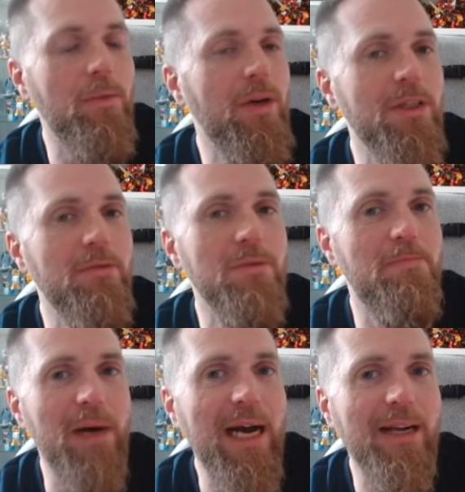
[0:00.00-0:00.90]
Whilst it was
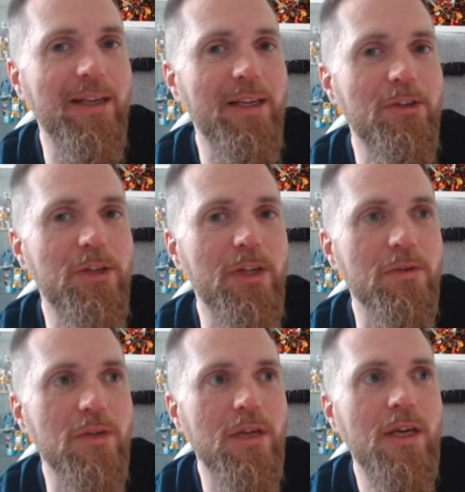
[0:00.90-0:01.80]
badly
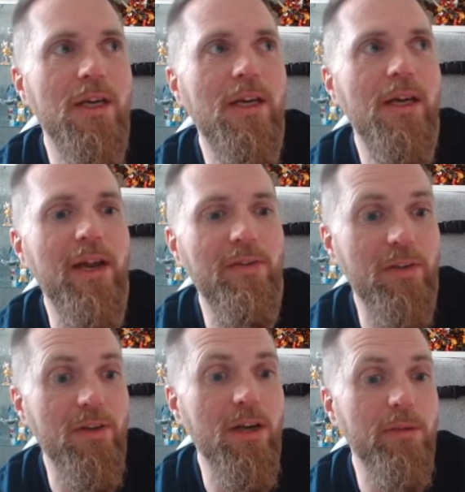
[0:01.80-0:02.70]
introduced, if
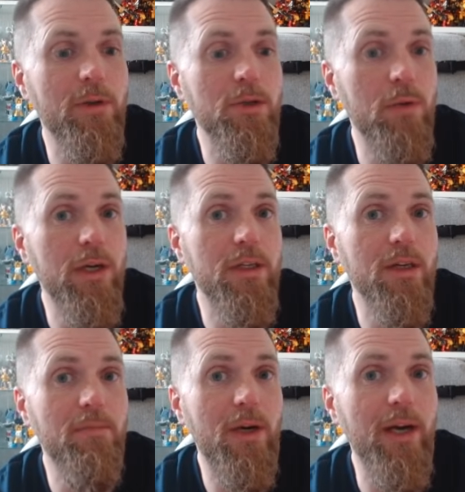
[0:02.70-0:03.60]
the Dinobots were to
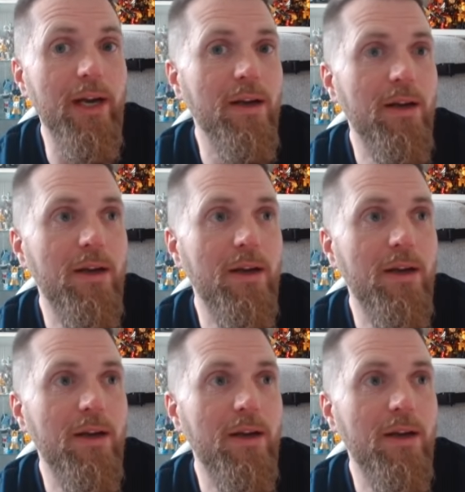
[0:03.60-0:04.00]
combine,